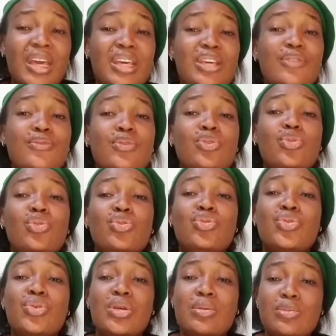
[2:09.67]
Even good
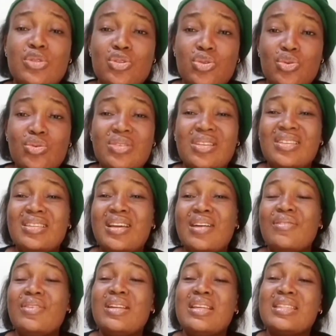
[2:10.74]
dreams too, the
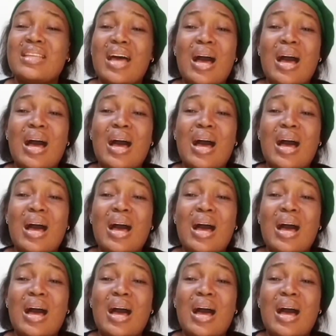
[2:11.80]
devil is